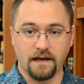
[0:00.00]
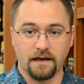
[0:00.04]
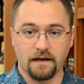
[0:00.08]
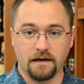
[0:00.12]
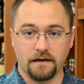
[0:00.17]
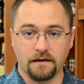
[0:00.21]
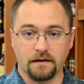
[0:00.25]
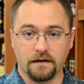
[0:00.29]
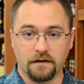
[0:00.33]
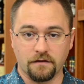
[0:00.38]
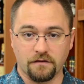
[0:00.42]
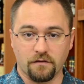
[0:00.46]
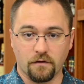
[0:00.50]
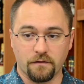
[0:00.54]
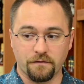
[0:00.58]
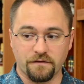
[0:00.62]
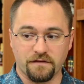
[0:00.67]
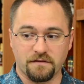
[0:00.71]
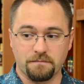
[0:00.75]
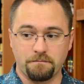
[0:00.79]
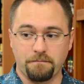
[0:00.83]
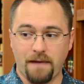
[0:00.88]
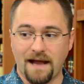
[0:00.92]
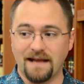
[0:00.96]
a sort of
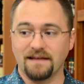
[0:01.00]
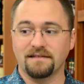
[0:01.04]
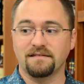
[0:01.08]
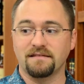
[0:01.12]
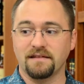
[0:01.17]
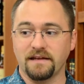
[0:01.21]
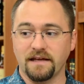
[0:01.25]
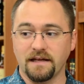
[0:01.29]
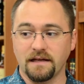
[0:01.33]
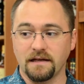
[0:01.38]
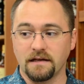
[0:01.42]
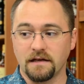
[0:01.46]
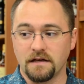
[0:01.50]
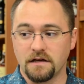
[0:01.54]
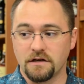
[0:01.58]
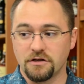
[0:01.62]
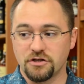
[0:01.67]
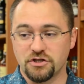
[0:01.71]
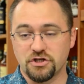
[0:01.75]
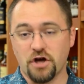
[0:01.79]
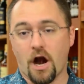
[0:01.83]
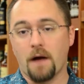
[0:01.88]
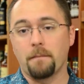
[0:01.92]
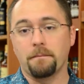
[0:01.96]
spicy,
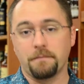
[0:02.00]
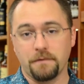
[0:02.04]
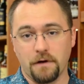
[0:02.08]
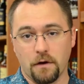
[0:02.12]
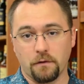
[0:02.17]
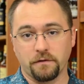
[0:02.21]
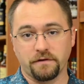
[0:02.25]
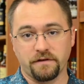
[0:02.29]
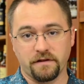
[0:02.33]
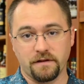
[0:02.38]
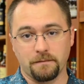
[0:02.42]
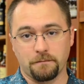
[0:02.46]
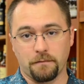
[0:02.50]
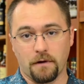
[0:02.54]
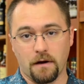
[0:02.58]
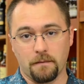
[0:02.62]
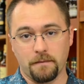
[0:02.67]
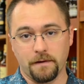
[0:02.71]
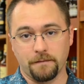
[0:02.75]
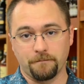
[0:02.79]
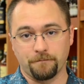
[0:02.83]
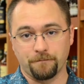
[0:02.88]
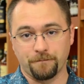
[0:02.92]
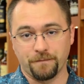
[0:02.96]
sharp note to the
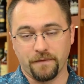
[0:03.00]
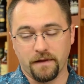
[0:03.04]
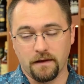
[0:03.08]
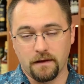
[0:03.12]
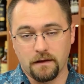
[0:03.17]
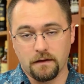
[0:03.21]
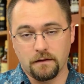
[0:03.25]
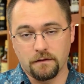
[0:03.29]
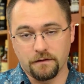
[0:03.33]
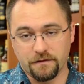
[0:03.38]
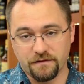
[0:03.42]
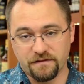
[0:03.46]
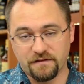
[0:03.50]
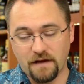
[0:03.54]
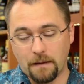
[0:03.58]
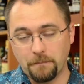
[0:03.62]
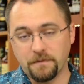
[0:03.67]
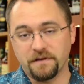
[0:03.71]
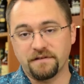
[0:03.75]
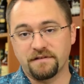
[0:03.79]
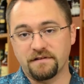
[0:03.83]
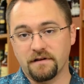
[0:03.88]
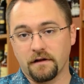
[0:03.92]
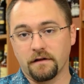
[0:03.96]
bourbon.
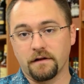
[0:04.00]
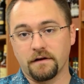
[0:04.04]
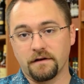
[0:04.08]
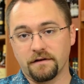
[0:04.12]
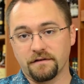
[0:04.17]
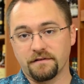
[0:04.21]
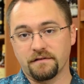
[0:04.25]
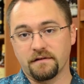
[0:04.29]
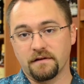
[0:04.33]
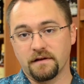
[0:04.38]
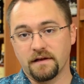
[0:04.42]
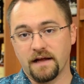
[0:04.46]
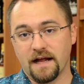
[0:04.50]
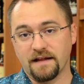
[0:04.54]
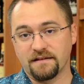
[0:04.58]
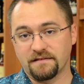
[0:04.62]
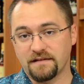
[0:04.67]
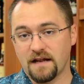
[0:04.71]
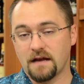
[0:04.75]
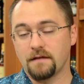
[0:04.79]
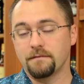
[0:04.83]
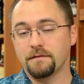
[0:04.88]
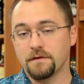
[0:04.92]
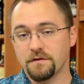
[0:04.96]
Some distillers,
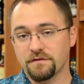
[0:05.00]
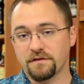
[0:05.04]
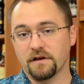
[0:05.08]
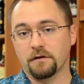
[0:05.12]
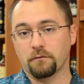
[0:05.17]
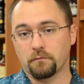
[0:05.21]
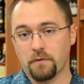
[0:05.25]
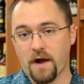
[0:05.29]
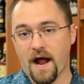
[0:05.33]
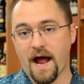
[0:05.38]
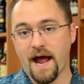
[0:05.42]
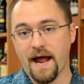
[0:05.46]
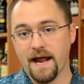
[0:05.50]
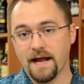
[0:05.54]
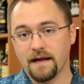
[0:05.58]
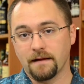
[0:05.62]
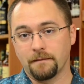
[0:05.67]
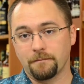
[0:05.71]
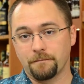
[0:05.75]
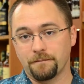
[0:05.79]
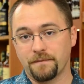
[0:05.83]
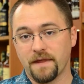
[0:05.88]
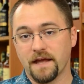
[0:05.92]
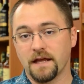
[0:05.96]
instead of using rye,
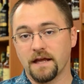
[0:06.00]
they